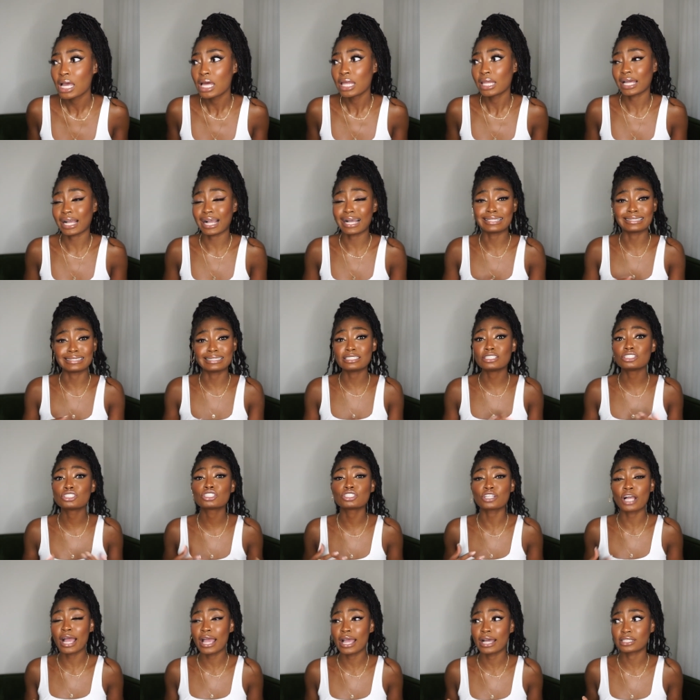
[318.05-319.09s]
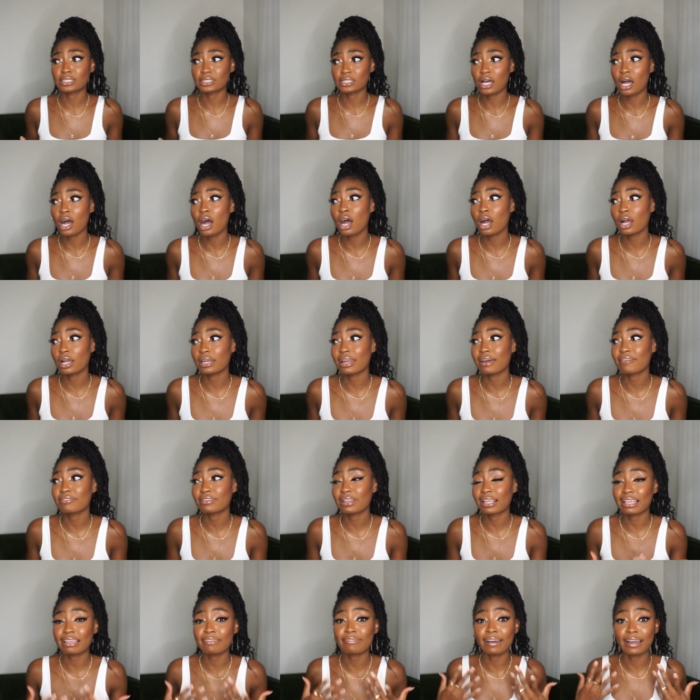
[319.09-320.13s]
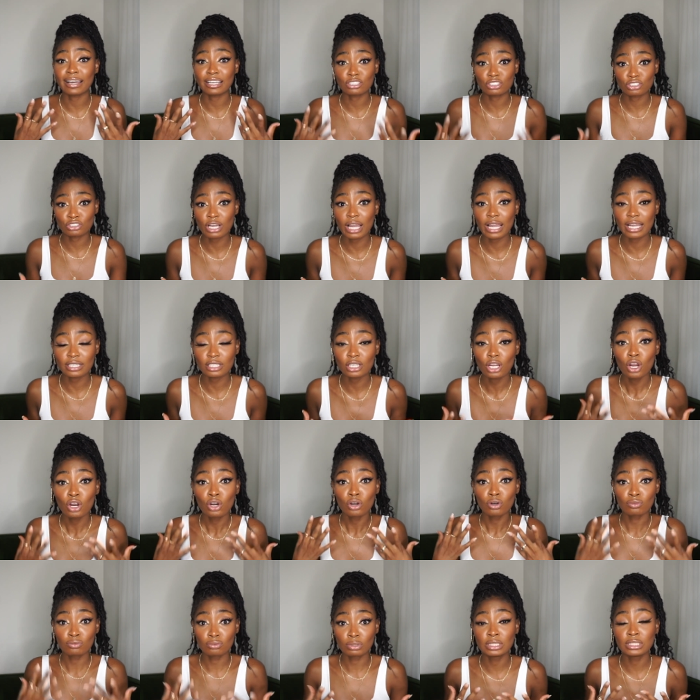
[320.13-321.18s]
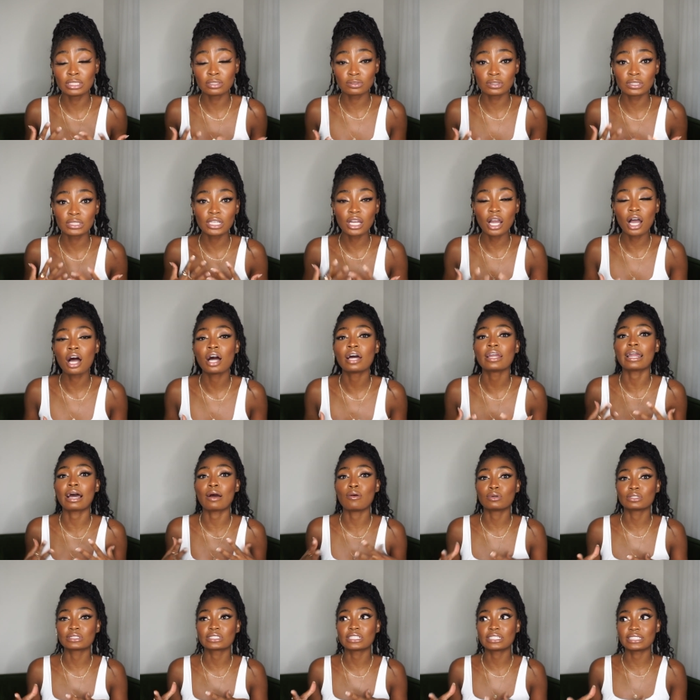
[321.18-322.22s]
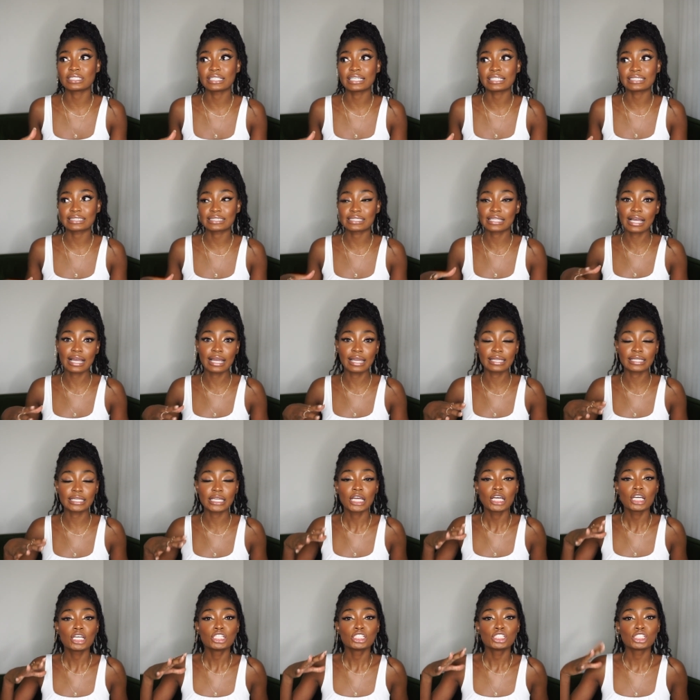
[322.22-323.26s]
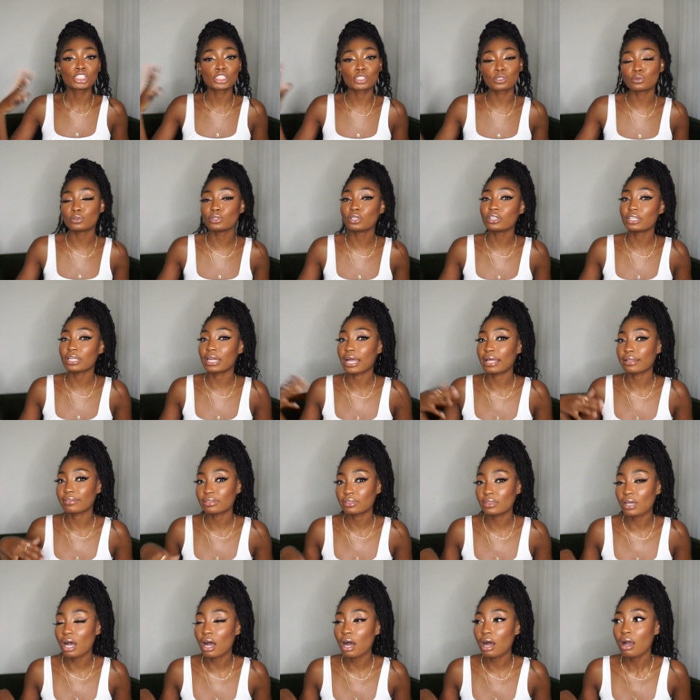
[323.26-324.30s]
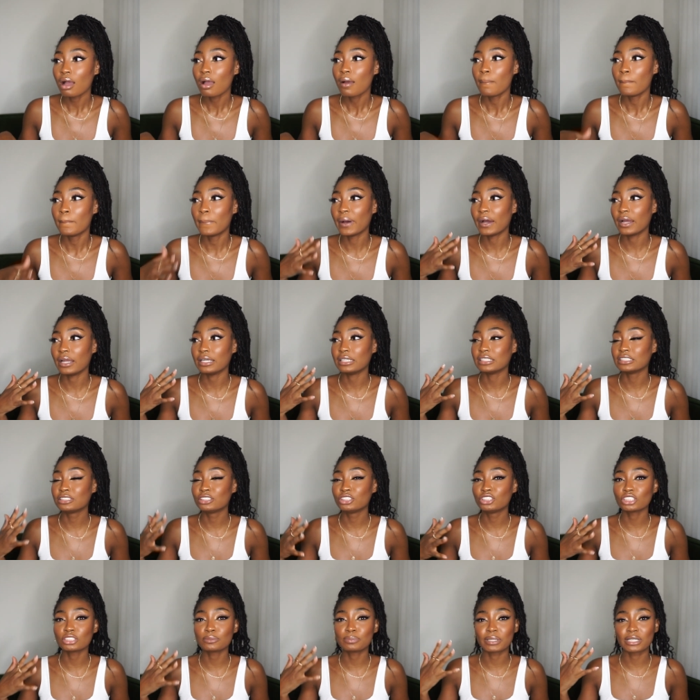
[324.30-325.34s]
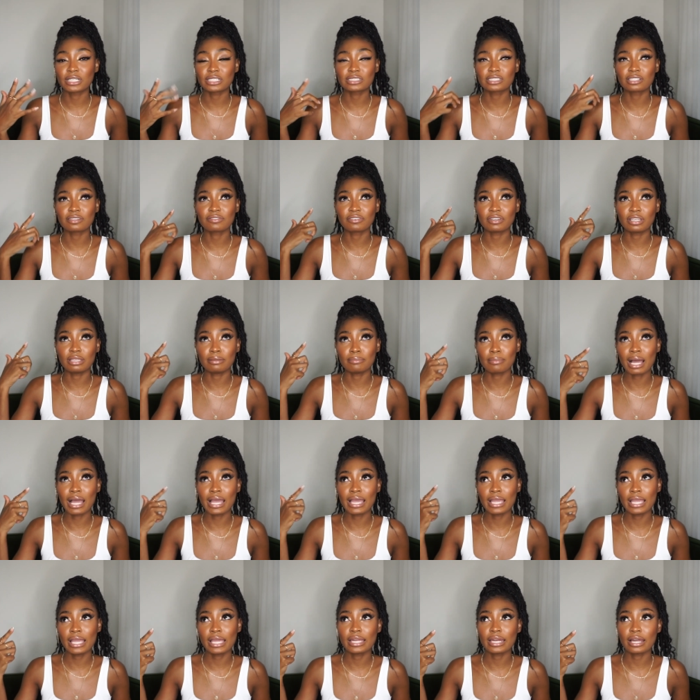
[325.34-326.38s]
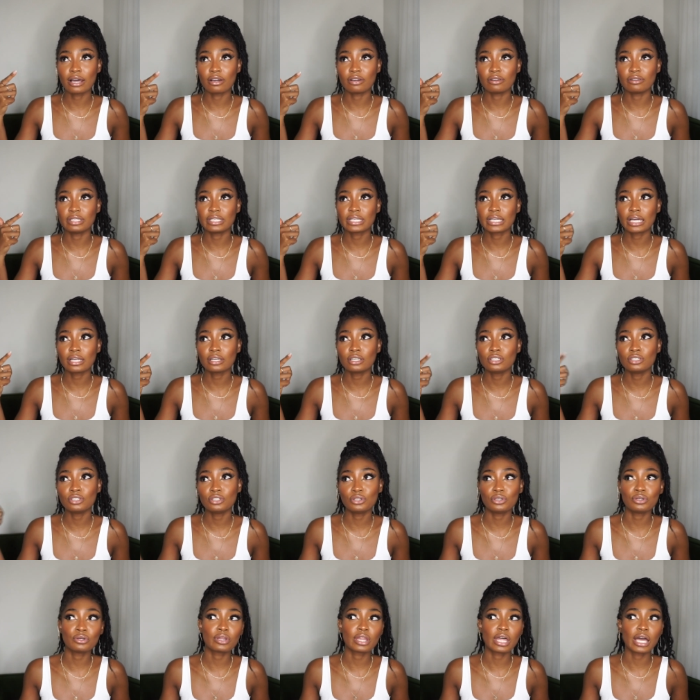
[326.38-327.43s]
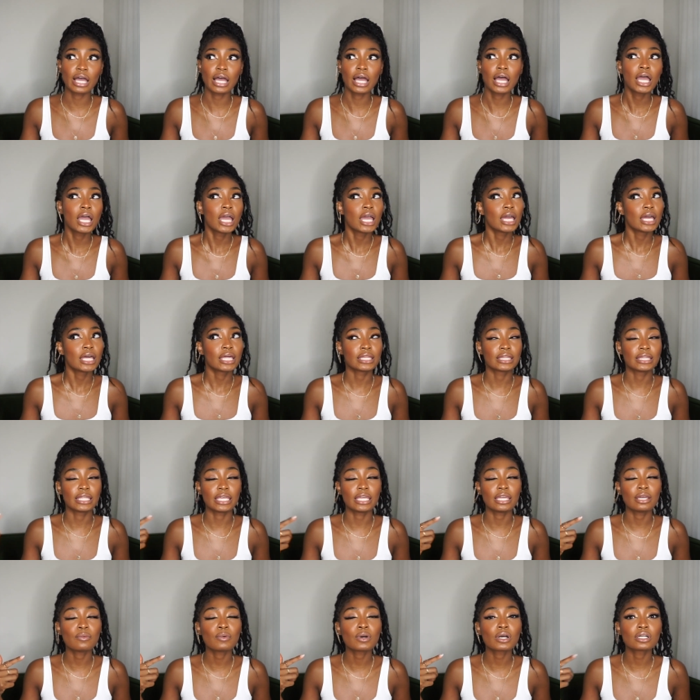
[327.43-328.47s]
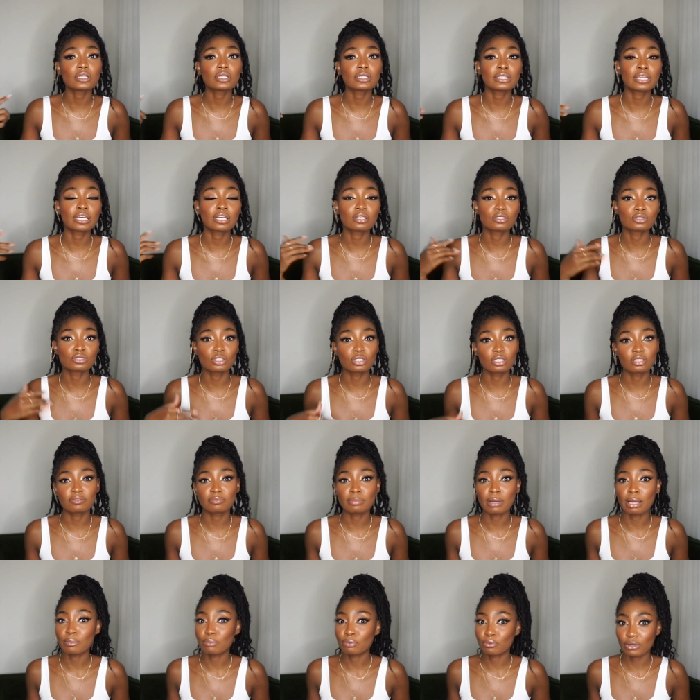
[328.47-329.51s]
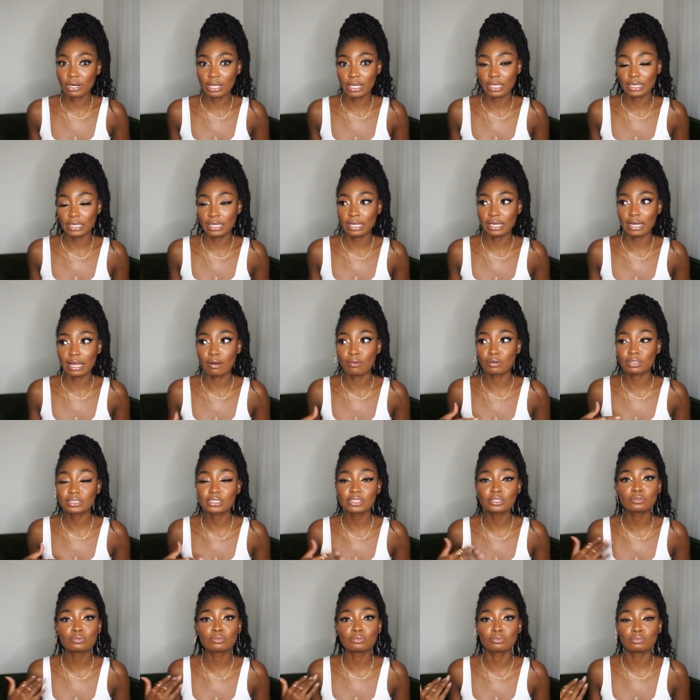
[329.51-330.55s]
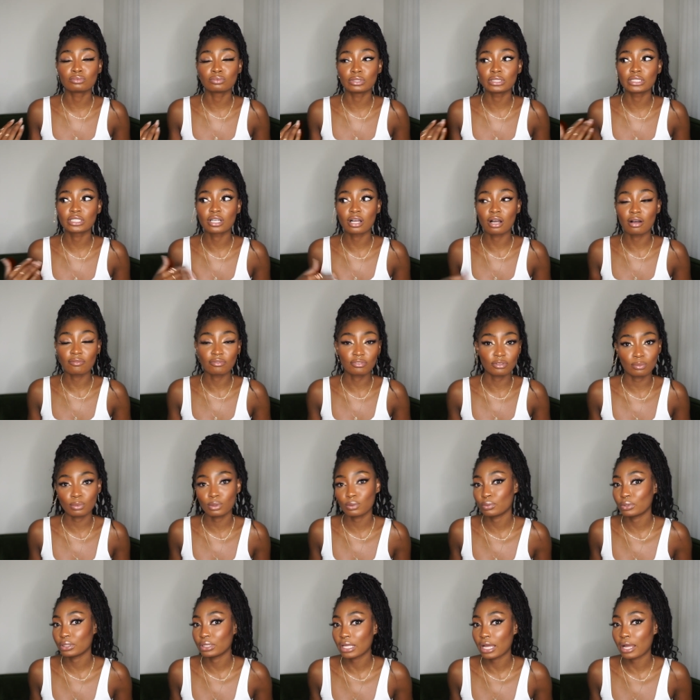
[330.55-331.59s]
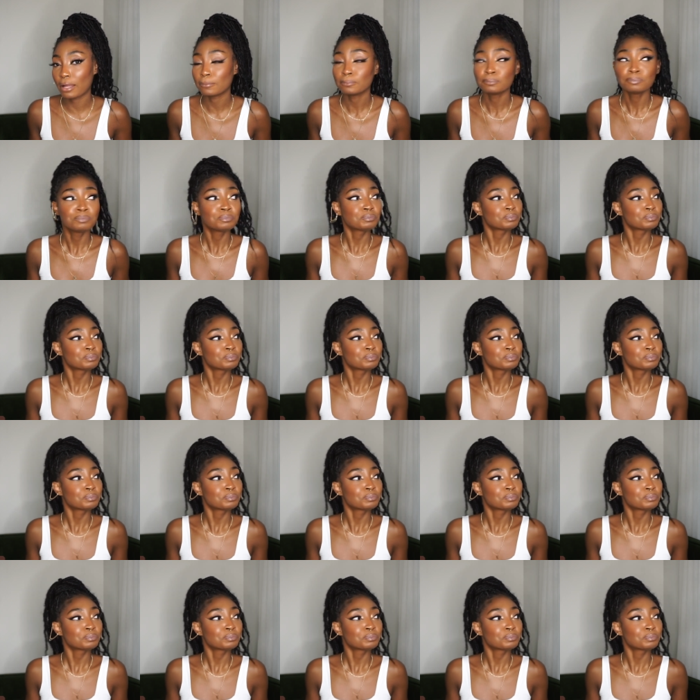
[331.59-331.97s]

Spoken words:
Like, I didn't try as hard. I feel like if I had tried really hard, I was gonna get signed sooner than I thought. But it's just because of, in my head, I already kind of knew that they were gonna take control of my brand, and I wasn't really comfortable with that.